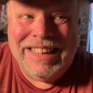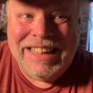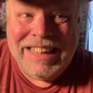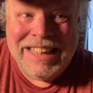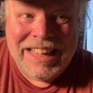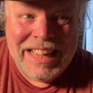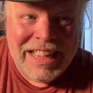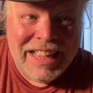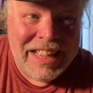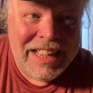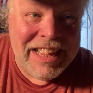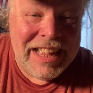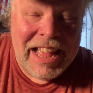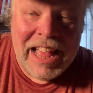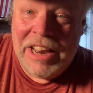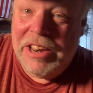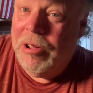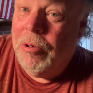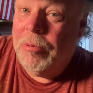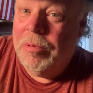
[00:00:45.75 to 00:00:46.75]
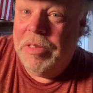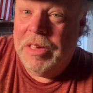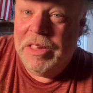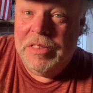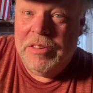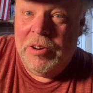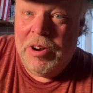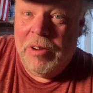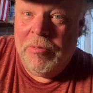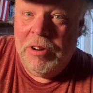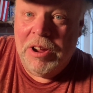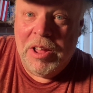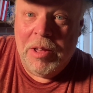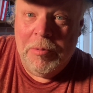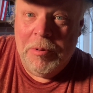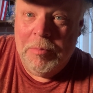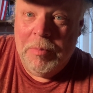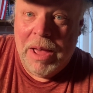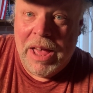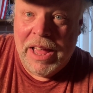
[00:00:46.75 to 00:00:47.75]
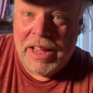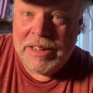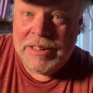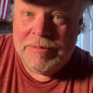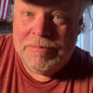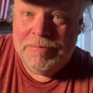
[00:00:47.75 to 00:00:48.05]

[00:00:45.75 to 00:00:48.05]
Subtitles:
I don't think they're ever coming back.